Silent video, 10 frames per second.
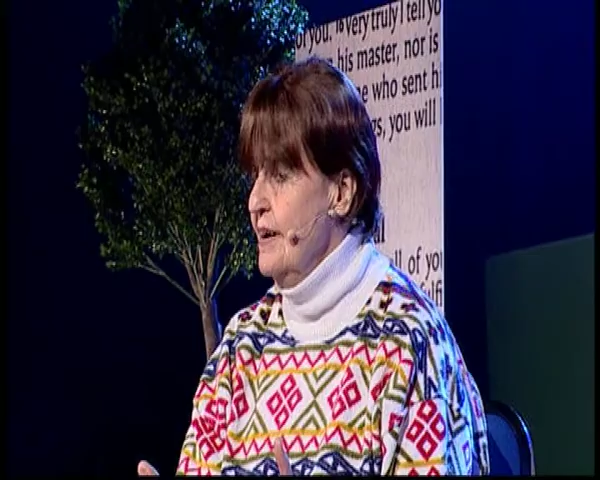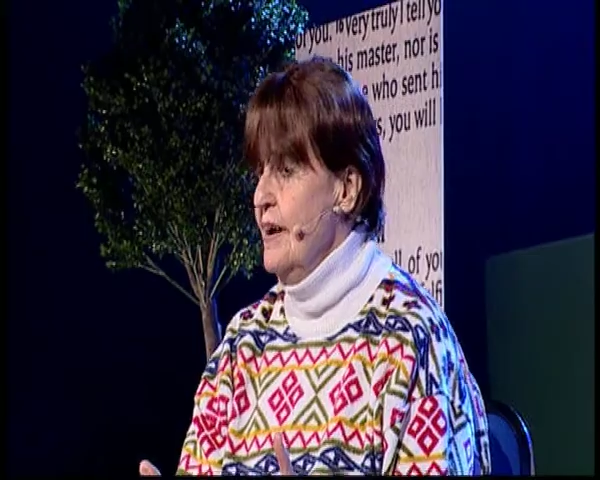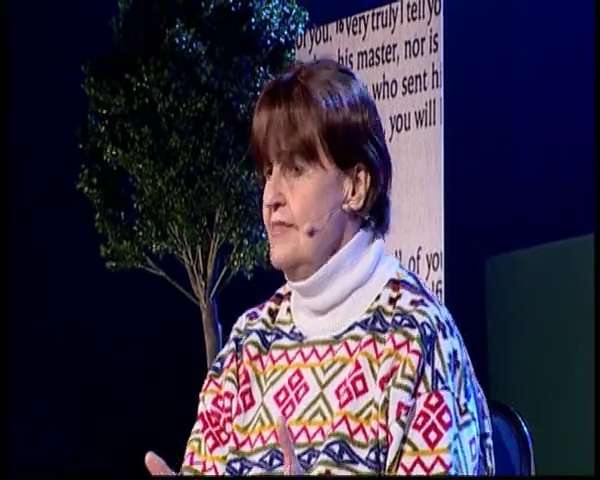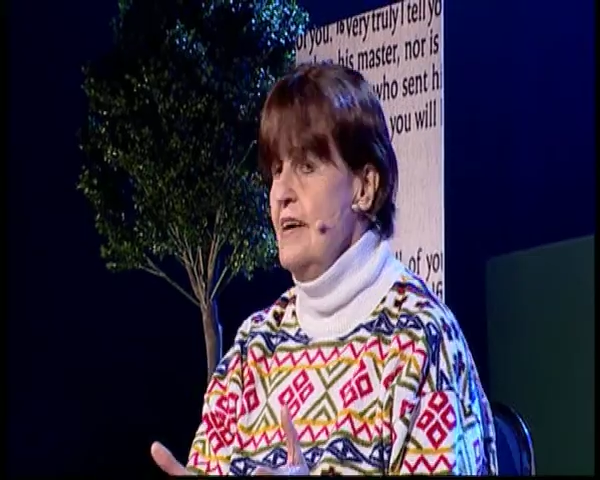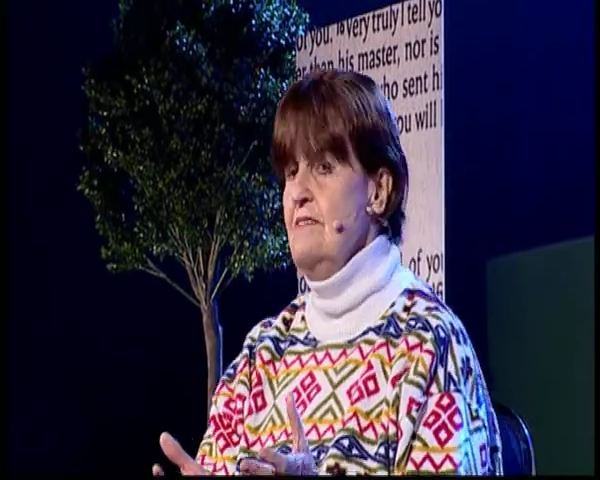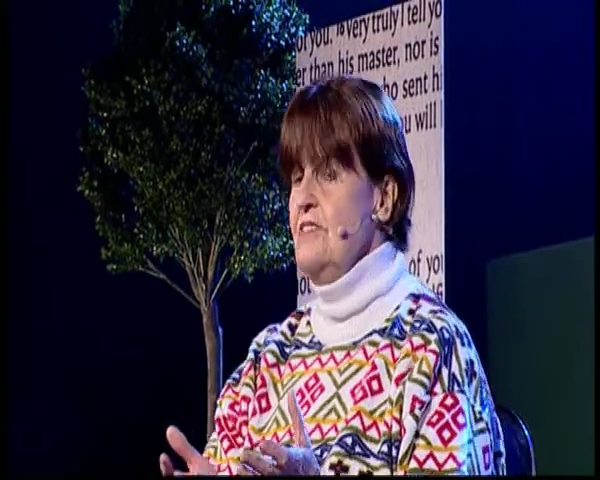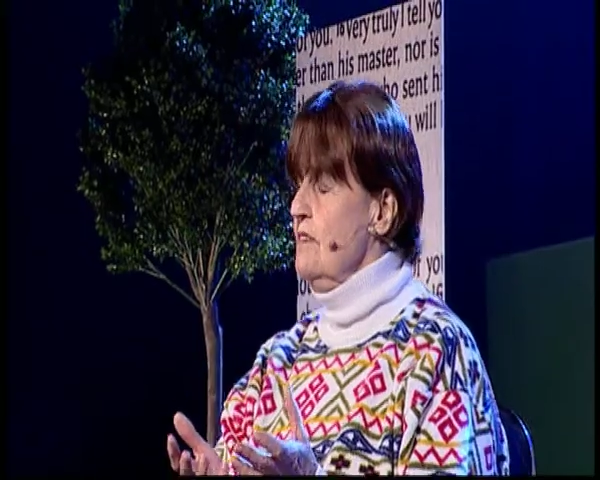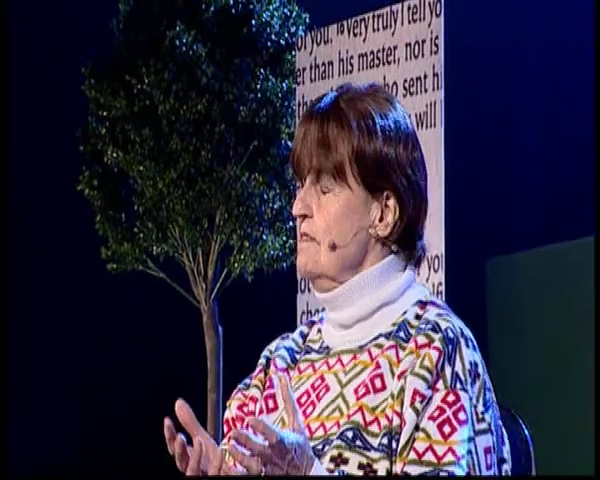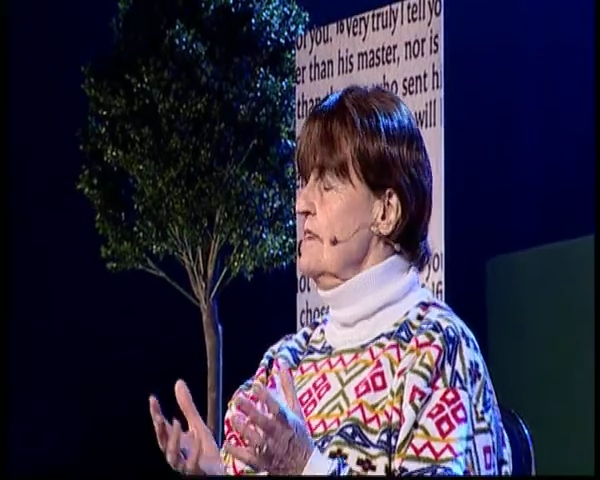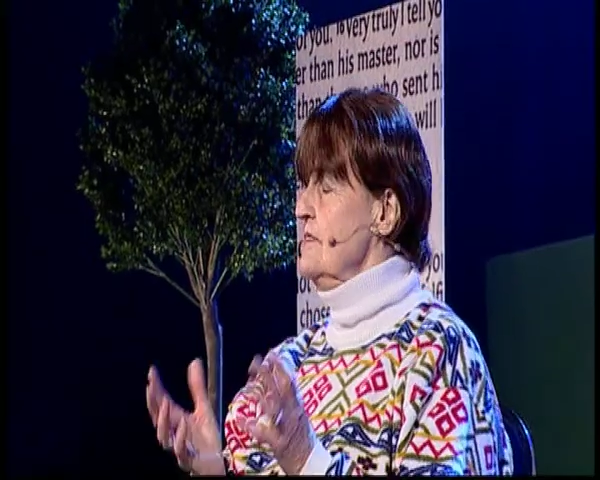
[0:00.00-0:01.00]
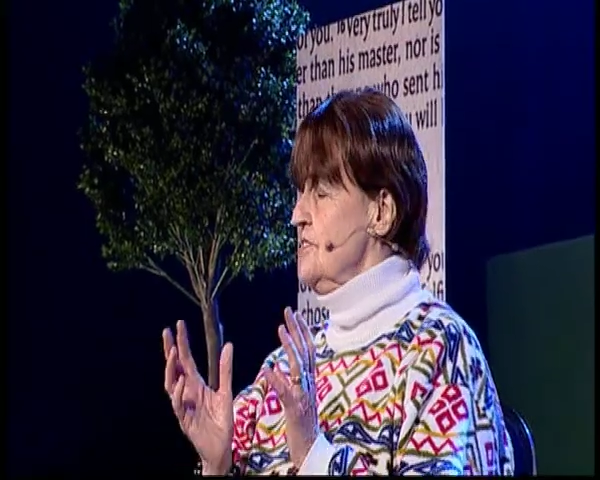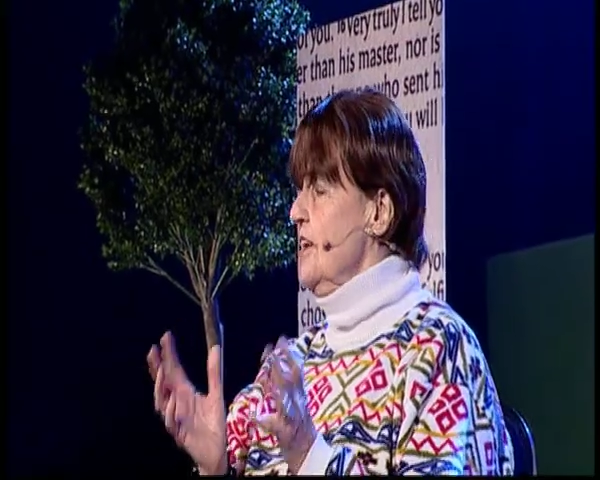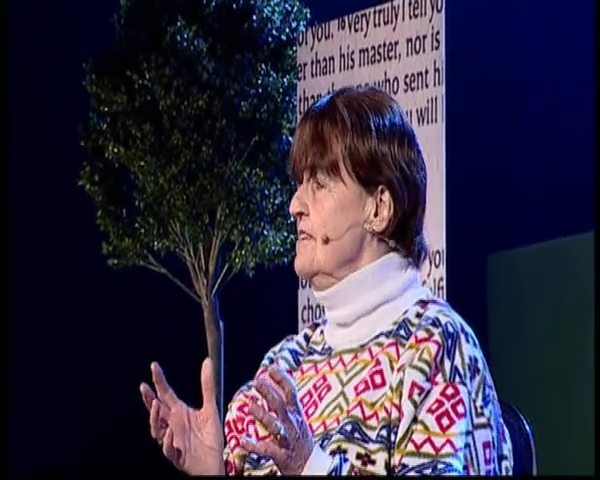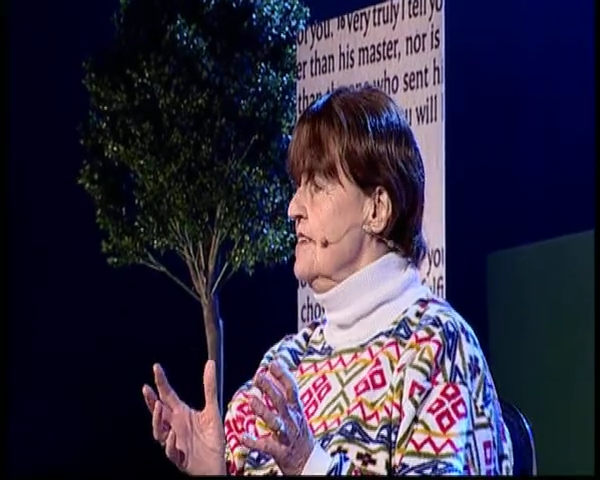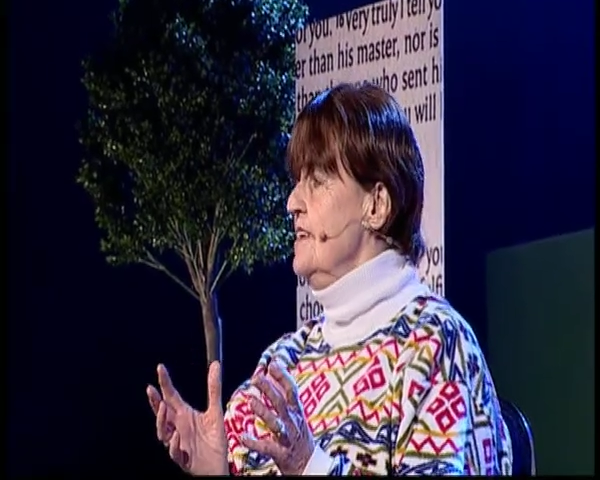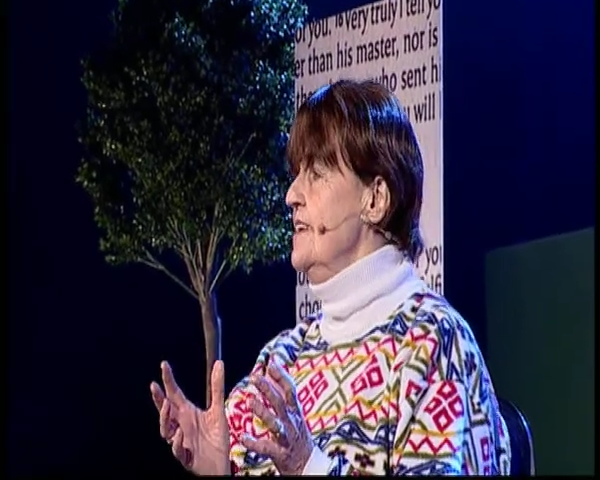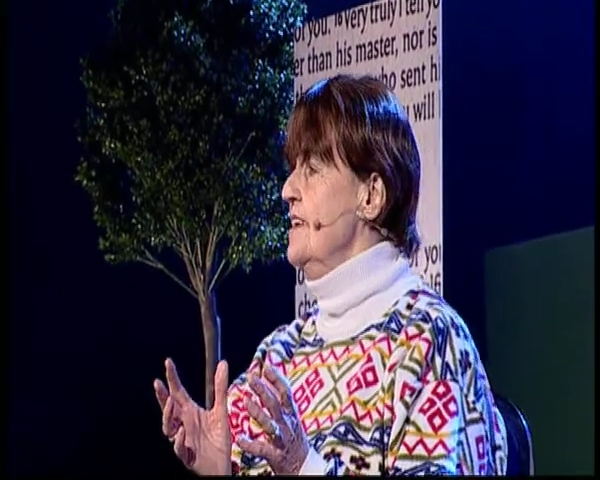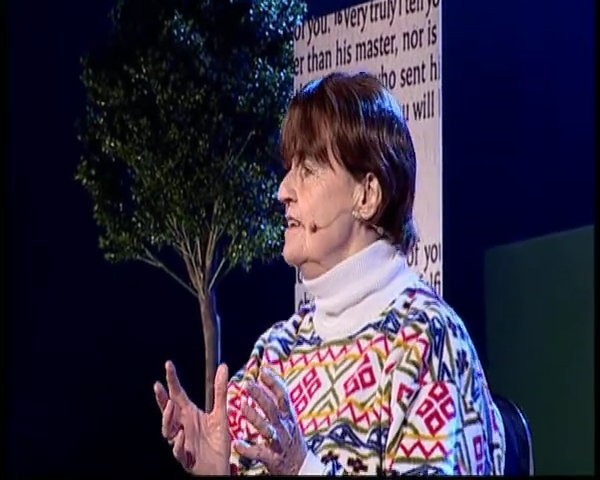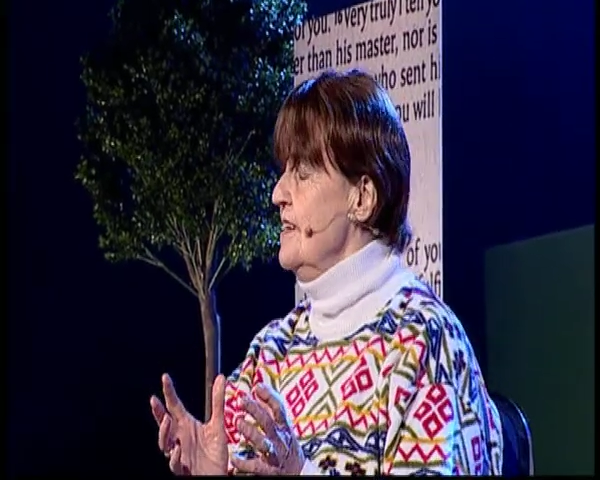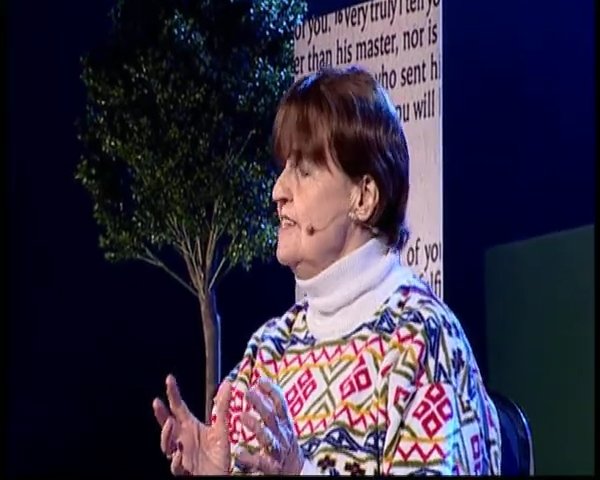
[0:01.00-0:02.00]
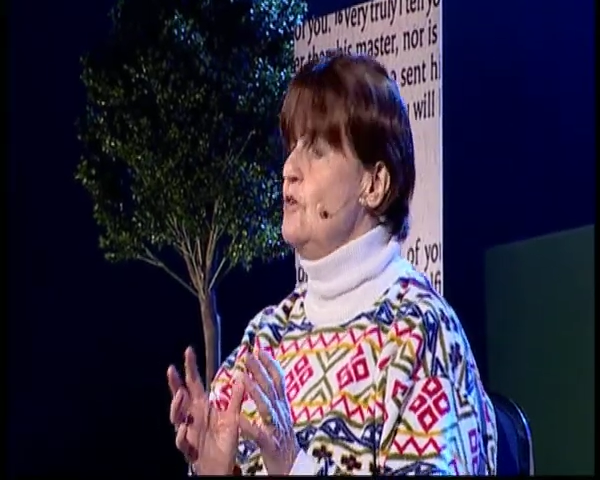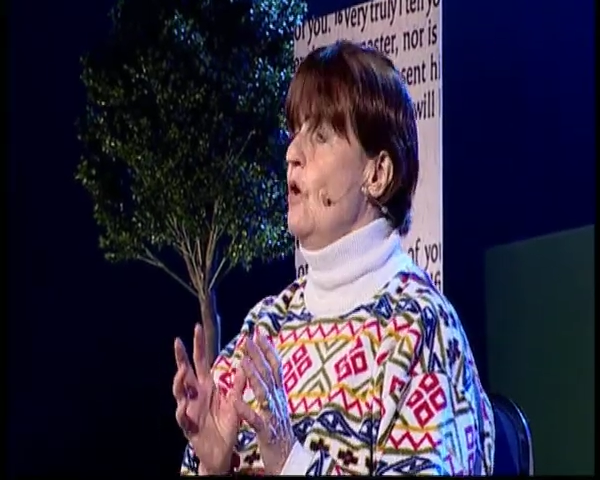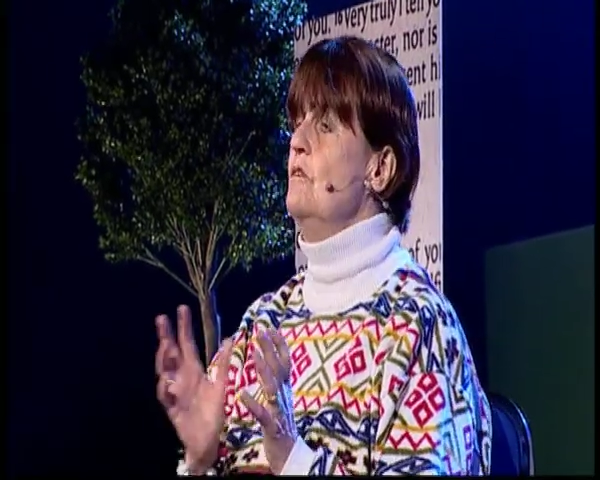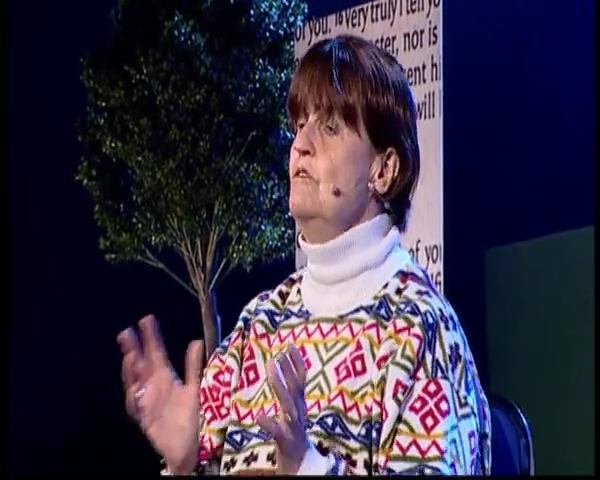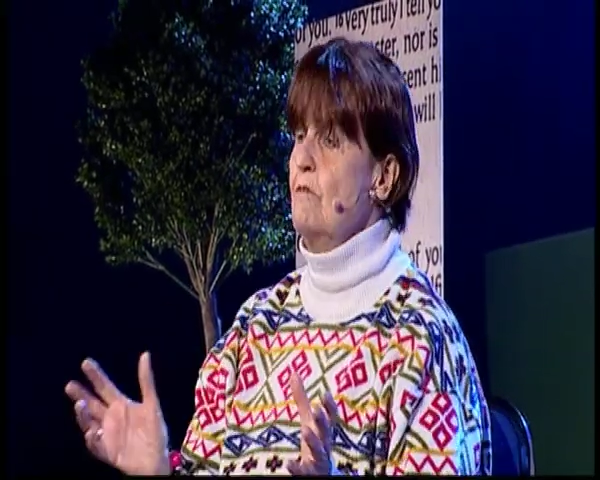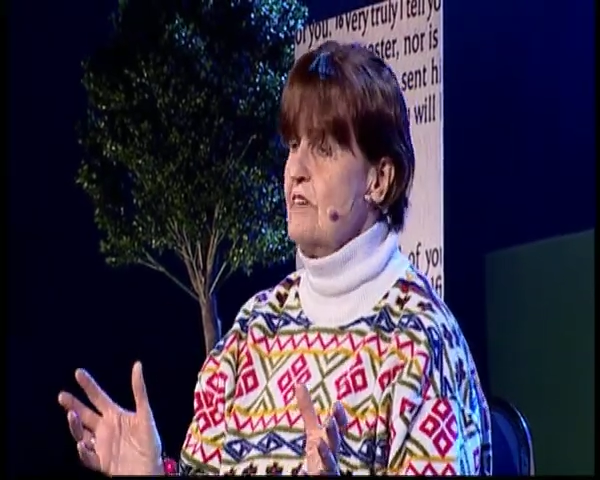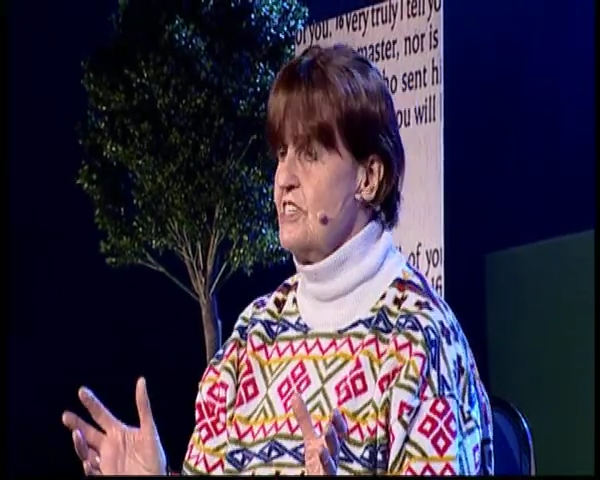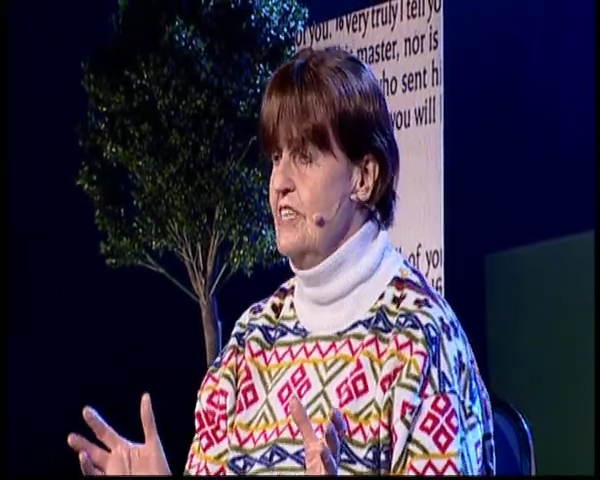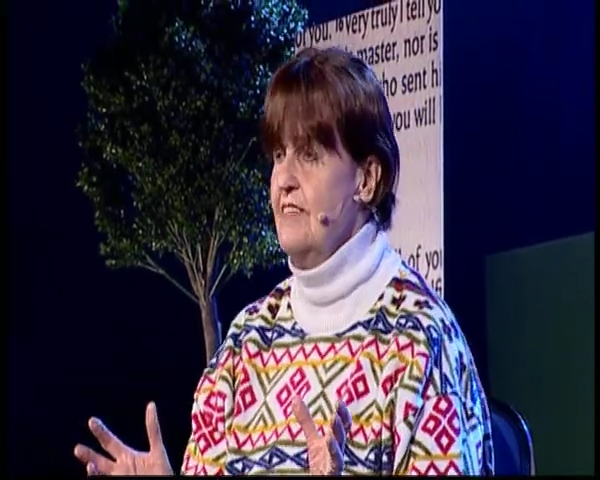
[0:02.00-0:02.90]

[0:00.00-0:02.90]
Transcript: Then suddenly, incongruously,